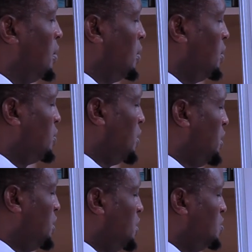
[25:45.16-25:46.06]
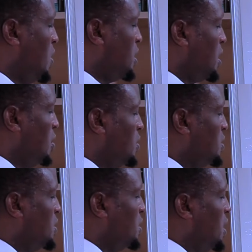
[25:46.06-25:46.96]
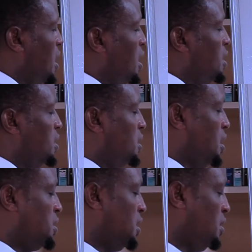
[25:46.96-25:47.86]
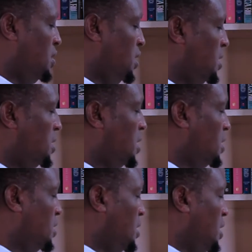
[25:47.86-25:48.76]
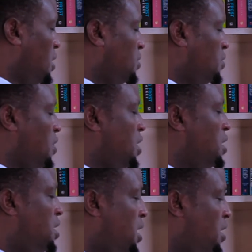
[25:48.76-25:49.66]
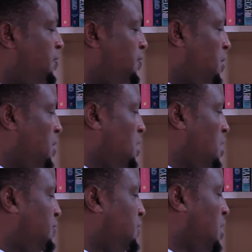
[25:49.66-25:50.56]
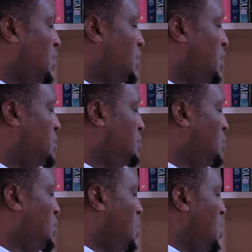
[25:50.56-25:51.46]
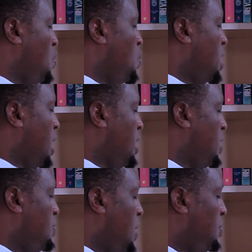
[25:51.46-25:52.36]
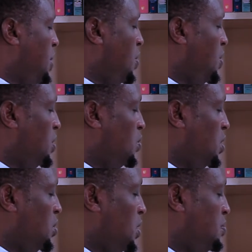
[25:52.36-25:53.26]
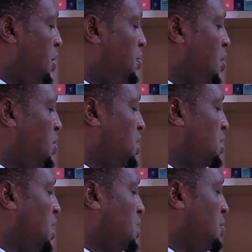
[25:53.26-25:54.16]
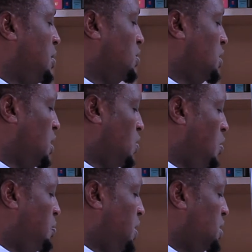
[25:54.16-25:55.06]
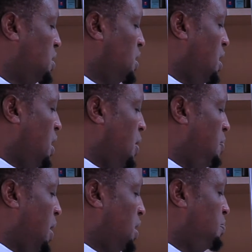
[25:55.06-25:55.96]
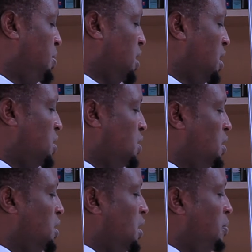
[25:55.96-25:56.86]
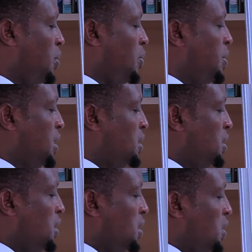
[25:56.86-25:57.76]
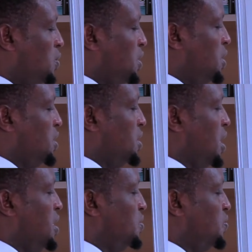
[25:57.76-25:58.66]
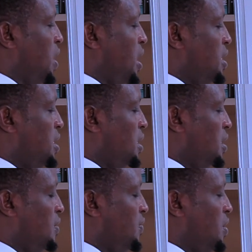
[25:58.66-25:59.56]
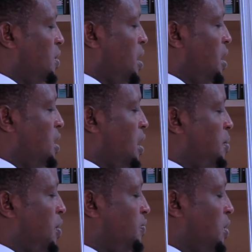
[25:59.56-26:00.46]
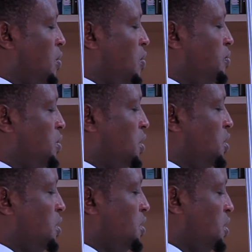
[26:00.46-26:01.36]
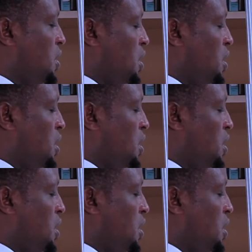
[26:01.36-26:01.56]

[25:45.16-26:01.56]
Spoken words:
So this is what I was discussing on this case. So in DFT algorithm, we can remember, we discussed about the complex multiplication property, which is n squared, given a number of computations